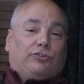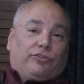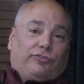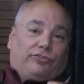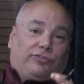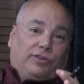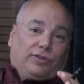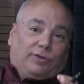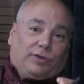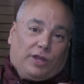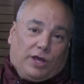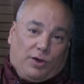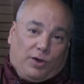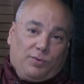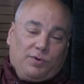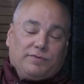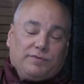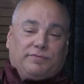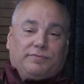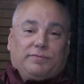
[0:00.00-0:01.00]
so you know,
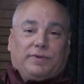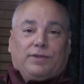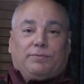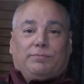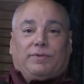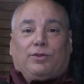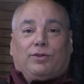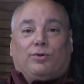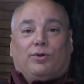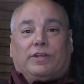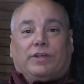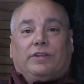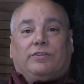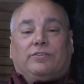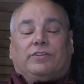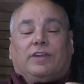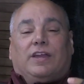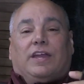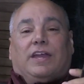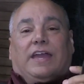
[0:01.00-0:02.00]
my audience,
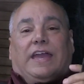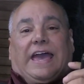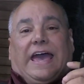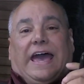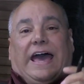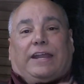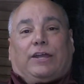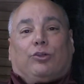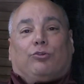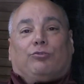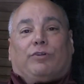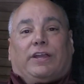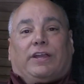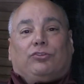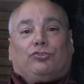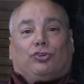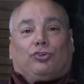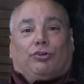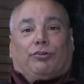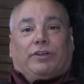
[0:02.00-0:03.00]
at a grand
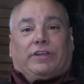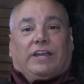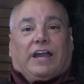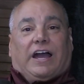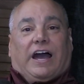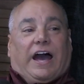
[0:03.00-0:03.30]
jury,